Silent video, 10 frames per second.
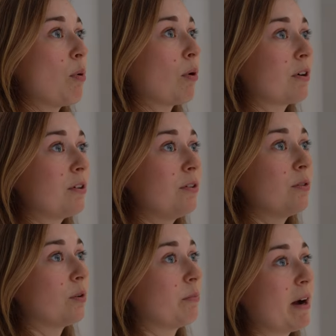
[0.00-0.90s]

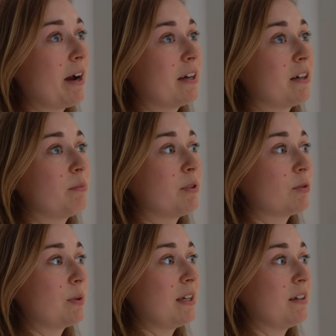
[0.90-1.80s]
portal or barrier
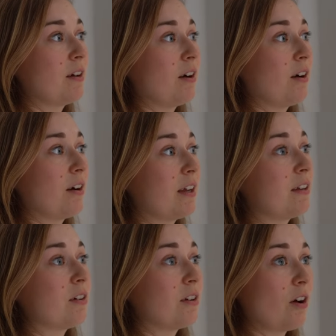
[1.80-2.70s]
between our
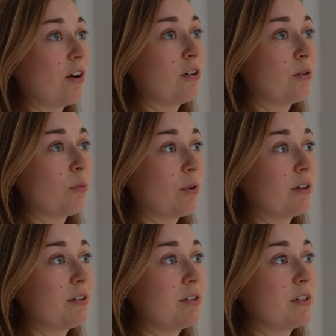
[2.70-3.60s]
inner and outer
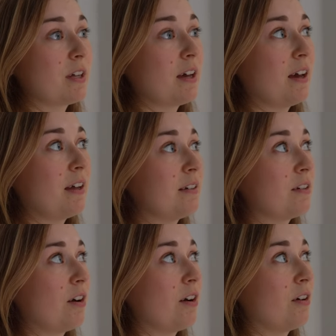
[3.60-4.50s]
worlds and
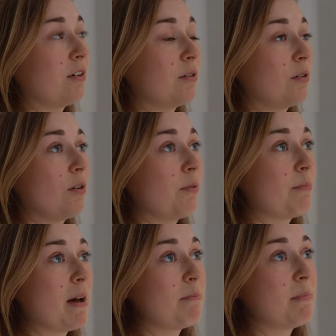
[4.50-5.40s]
our
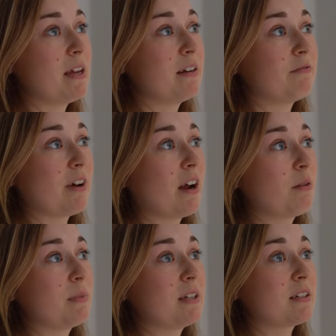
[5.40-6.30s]
man-made
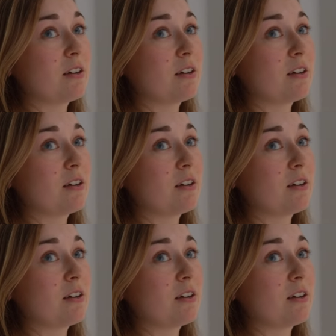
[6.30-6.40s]
environments